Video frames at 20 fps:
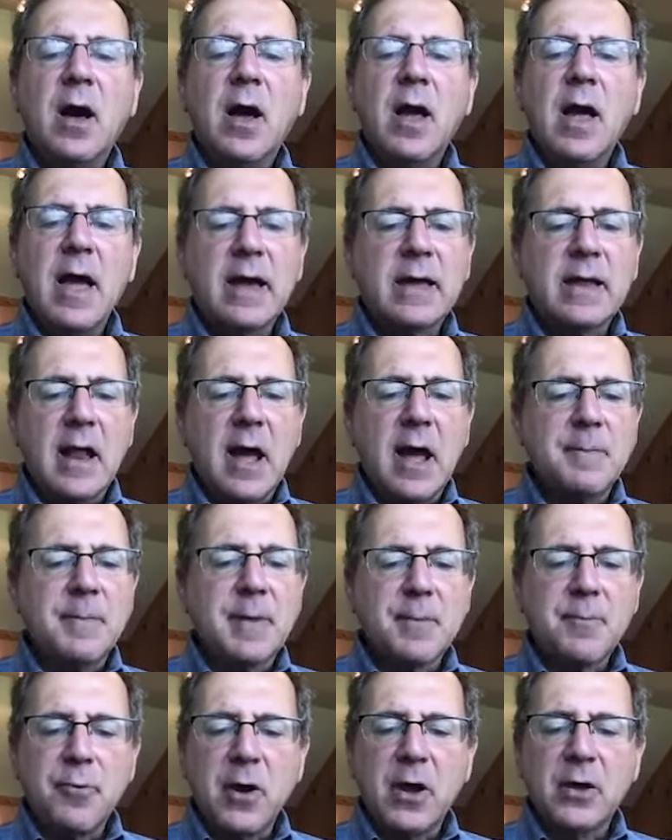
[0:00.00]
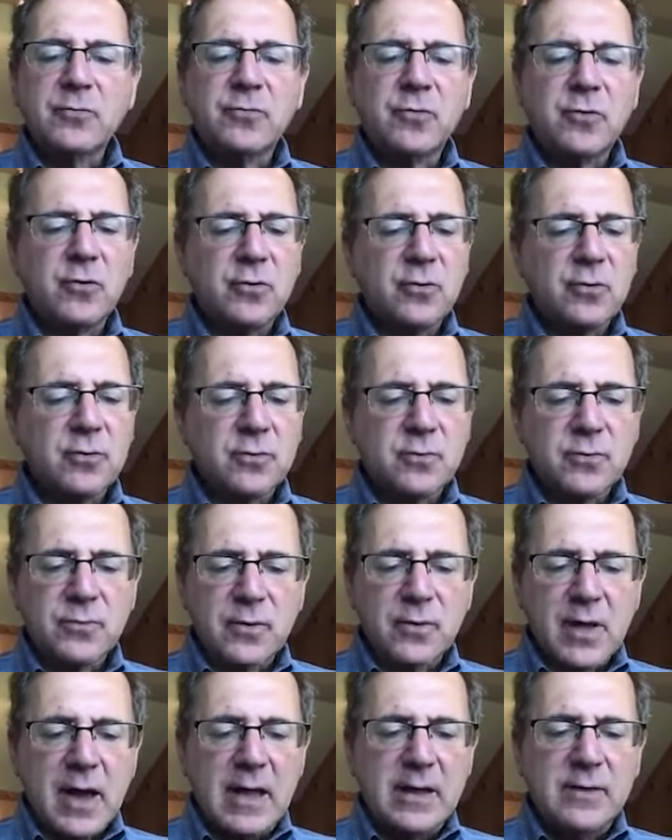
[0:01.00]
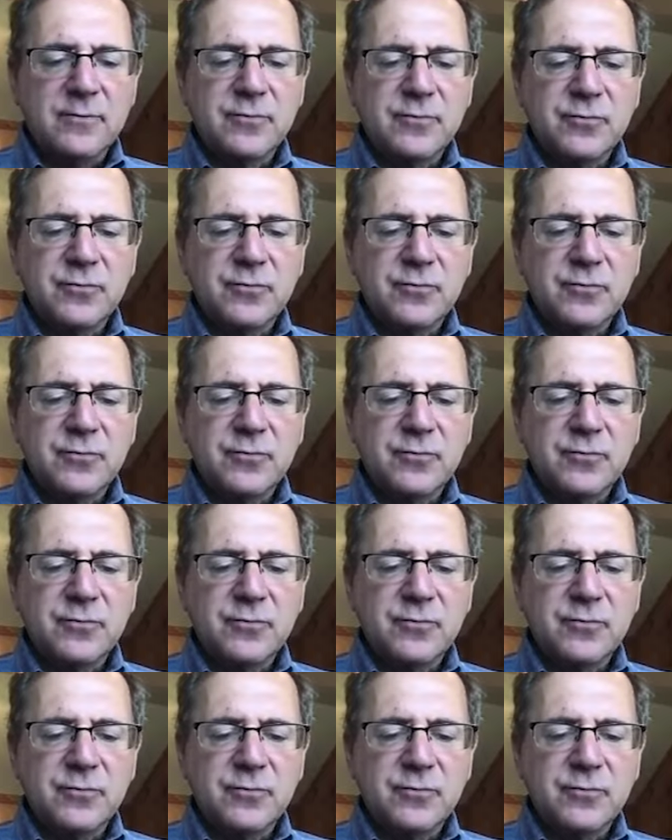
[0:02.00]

economic pressure, kind of